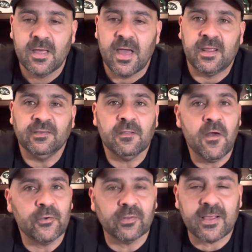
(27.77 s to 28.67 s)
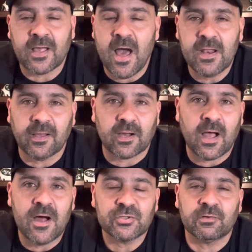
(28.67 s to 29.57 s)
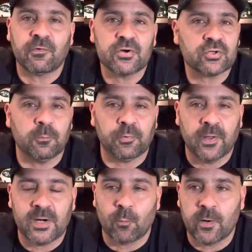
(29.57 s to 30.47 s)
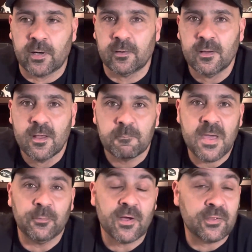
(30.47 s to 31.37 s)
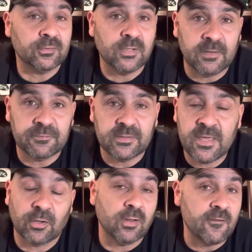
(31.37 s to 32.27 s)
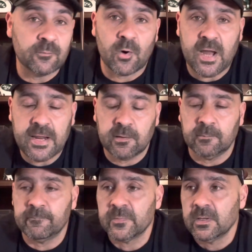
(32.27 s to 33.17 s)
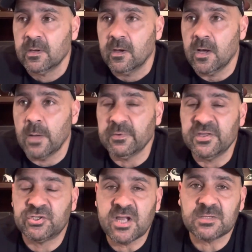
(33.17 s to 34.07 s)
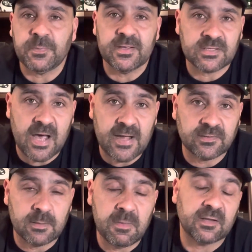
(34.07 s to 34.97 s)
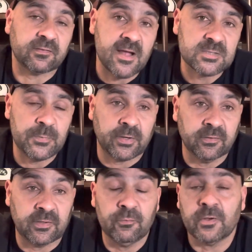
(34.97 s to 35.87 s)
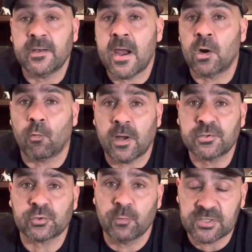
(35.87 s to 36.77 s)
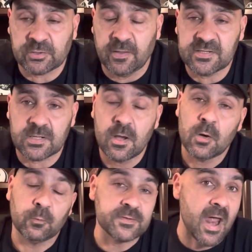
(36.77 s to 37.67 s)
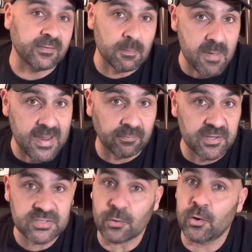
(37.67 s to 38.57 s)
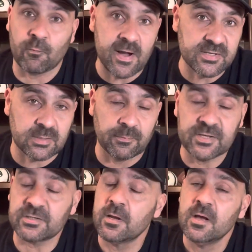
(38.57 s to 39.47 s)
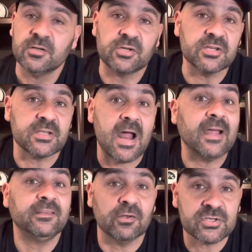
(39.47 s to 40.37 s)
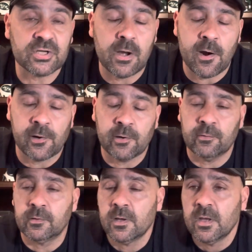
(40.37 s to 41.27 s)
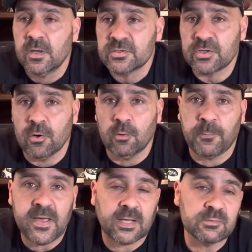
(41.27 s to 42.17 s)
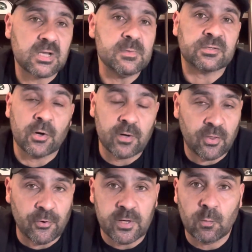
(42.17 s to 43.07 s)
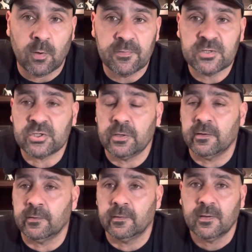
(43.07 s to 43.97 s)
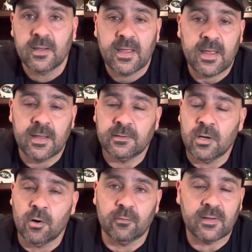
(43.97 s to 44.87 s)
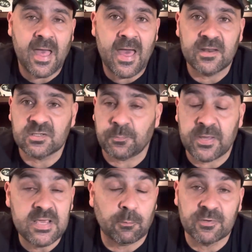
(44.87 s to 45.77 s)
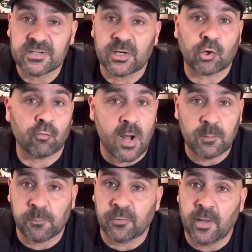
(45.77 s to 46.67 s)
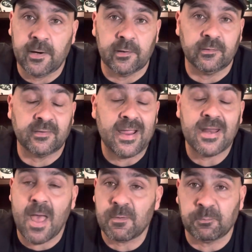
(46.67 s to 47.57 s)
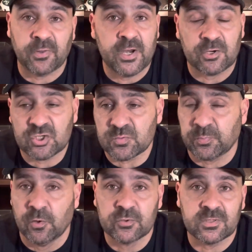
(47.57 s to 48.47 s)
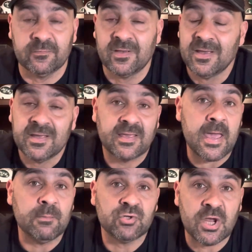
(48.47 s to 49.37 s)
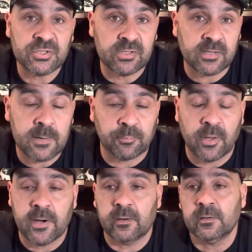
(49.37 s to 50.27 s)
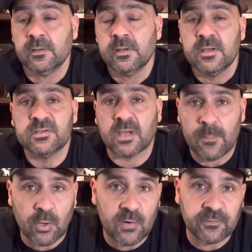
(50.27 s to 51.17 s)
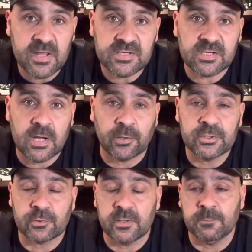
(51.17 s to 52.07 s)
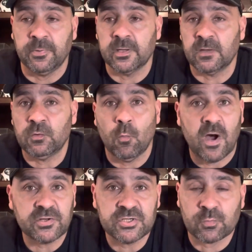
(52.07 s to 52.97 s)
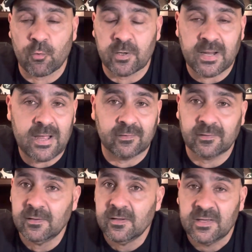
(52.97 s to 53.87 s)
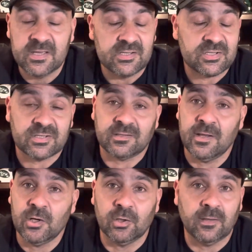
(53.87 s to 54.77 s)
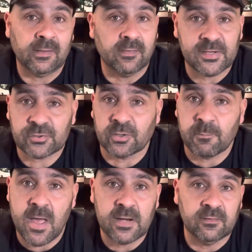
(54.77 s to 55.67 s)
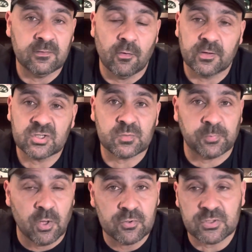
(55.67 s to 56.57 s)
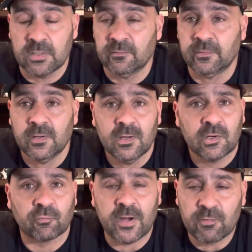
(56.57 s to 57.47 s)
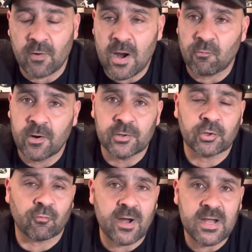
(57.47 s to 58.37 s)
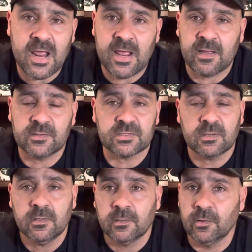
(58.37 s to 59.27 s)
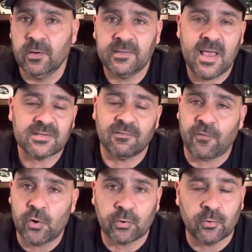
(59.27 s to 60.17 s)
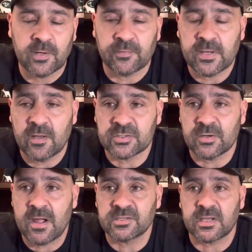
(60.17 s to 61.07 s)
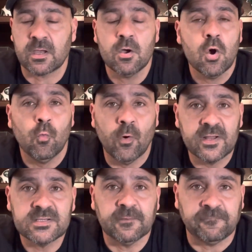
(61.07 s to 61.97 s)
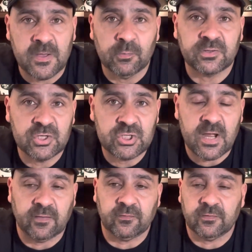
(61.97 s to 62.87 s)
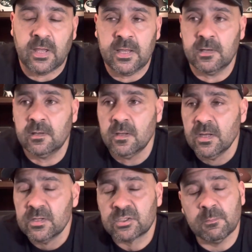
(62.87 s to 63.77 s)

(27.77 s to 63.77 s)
And he's another, like, kind of like a controversial player where people either love him or hate him. And the Jets being tied didn't make sense because he was on Aaron Rodgers' wish list, was not a demand list or a ransom list, just an ideal scenario. So Beckham's going to be turning 31 this year. And, you know, at his peak was an incredible player, dynamic player, explosive, game-changing type player. He's coming off an ACL injury, but if you watch his workout, he's still electric, man. He's, you know, explosive, great route runner, great hands. You know, he has the vertical and everything else. So now it's like, what is the fit with the Jets? And to